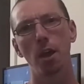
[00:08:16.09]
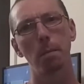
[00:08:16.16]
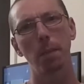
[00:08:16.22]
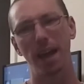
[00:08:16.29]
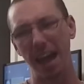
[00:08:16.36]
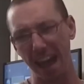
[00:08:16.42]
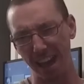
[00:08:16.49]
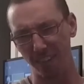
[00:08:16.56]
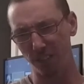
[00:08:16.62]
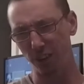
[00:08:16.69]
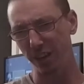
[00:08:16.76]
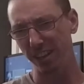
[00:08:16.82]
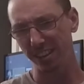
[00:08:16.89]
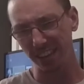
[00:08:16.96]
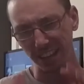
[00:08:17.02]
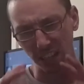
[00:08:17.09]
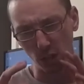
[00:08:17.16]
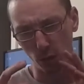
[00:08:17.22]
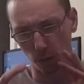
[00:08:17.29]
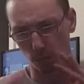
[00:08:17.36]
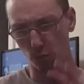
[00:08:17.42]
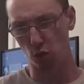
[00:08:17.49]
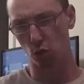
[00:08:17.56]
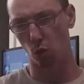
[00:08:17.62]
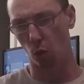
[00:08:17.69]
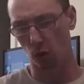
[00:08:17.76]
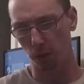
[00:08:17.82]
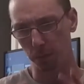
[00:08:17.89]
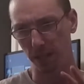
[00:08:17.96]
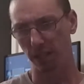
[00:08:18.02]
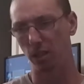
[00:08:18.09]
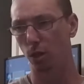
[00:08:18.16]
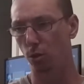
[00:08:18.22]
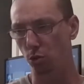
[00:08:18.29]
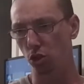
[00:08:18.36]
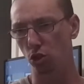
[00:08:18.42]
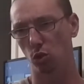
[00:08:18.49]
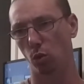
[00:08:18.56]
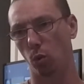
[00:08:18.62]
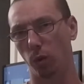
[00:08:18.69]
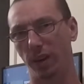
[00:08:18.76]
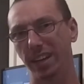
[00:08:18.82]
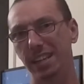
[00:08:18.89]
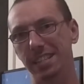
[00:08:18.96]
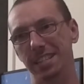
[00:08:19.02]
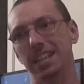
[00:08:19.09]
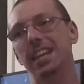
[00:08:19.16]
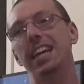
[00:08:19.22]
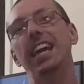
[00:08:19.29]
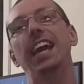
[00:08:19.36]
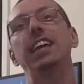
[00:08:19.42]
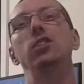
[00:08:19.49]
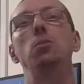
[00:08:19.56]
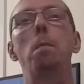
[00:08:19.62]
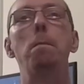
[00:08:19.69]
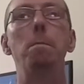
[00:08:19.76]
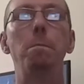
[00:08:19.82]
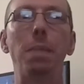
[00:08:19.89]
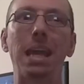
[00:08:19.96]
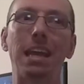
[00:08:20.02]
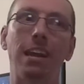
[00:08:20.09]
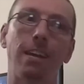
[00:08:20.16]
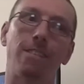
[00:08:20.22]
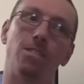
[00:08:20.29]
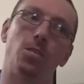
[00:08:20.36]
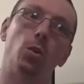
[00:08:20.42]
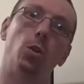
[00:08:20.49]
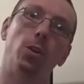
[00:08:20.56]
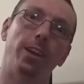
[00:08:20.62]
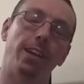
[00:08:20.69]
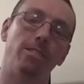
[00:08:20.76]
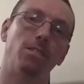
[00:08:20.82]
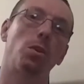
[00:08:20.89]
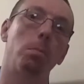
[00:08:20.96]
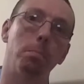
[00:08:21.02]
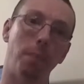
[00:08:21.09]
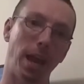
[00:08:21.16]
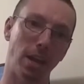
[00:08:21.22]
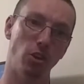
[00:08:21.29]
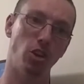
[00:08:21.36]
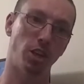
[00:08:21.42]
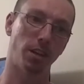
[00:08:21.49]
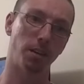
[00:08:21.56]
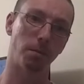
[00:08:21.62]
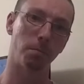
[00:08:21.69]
But everything you absorb in those stories is meaningful information.